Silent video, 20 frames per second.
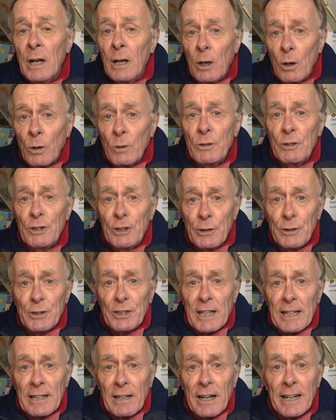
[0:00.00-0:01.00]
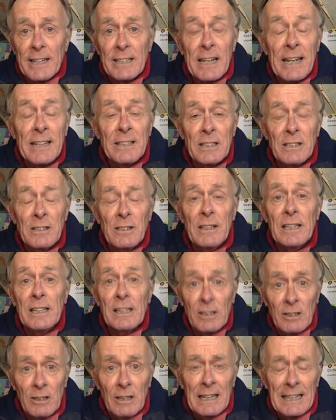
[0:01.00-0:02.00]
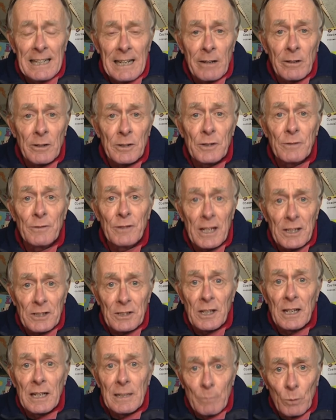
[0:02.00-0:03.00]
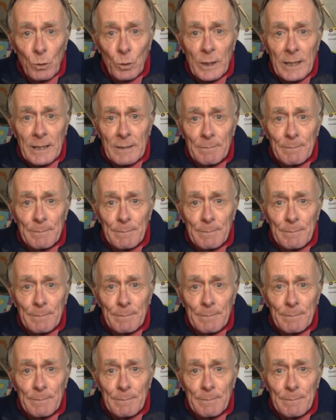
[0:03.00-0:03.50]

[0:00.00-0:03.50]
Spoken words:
on Tuesday night and into the early hours of yesterday morning.